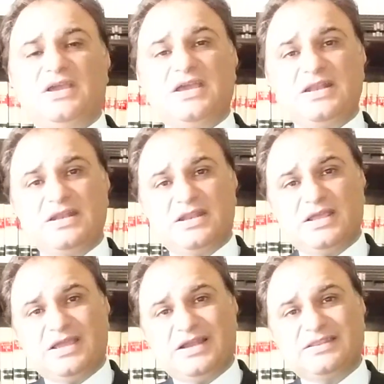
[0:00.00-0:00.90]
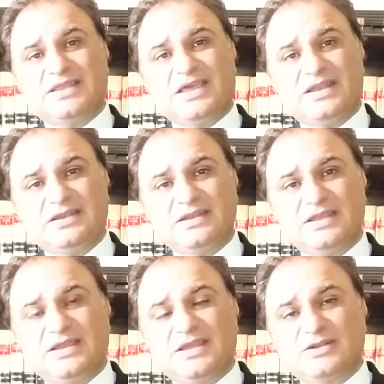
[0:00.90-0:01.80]
And at the end,
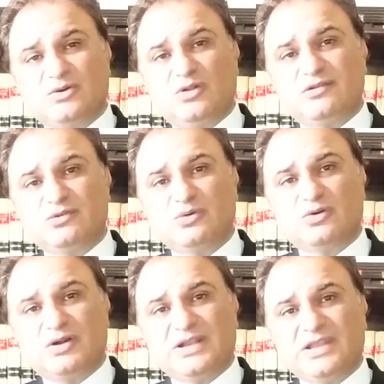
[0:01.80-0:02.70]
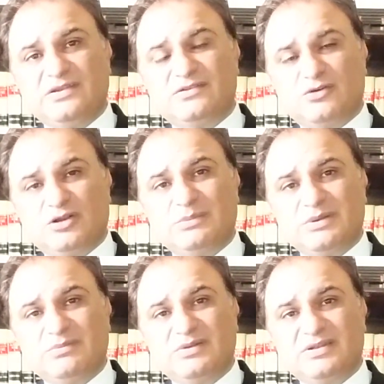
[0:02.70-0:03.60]
it also contains column
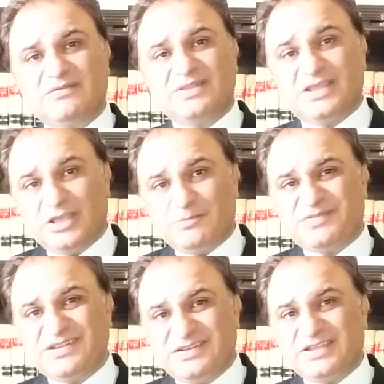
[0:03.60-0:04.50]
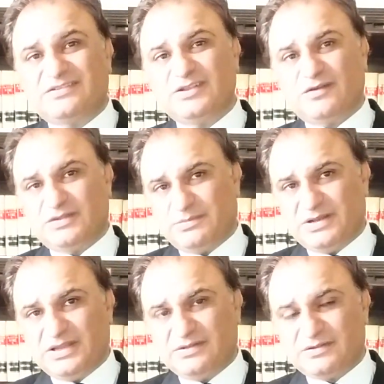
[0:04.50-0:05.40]
number 7, the ipsi dixi of the
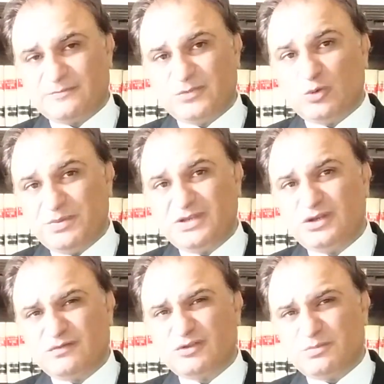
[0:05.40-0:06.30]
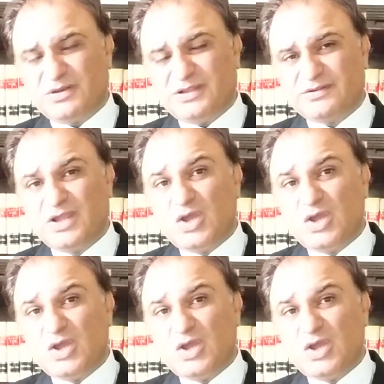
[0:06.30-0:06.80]
police, the opinion of the police,